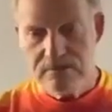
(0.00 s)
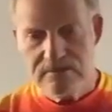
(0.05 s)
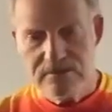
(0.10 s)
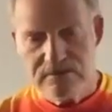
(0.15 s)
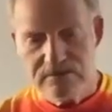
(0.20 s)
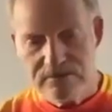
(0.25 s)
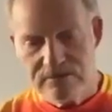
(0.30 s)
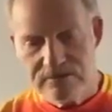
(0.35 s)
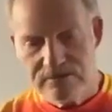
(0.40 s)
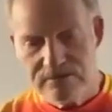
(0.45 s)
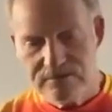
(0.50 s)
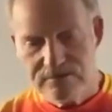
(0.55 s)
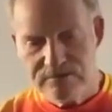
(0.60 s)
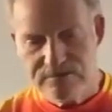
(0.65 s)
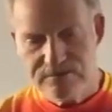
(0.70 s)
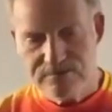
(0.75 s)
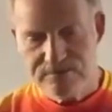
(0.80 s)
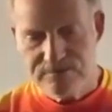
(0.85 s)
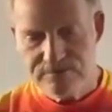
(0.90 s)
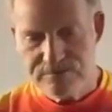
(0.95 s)

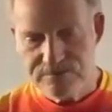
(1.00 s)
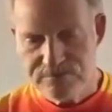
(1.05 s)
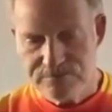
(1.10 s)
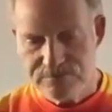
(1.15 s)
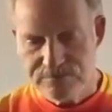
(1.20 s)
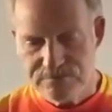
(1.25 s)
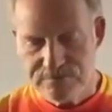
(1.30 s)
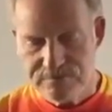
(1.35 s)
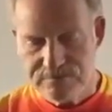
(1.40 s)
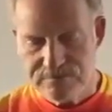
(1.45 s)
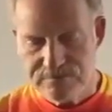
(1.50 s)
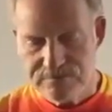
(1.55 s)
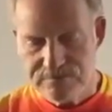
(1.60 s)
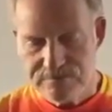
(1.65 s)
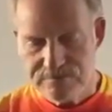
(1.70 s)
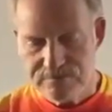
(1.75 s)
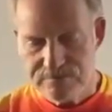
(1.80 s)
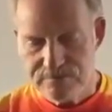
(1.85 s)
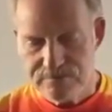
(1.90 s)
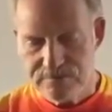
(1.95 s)

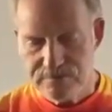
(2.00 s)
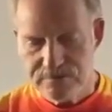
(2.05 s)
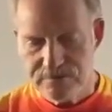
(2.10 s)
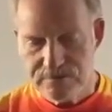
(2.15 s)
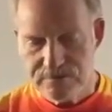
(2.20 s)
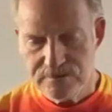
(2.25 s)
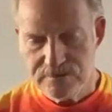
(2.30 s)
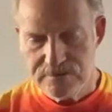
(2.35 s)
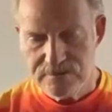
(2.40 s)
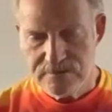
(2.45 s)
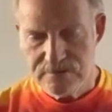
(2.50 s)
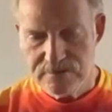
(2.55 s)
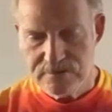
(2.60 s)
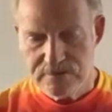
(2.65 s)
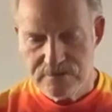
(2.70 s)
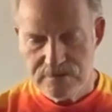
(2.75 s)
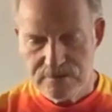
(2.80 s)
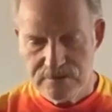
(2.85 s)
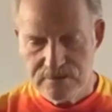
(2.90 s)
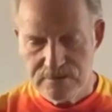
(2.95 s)

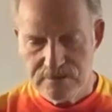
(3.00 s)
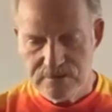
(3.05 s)
No words are spoken by the person on screen.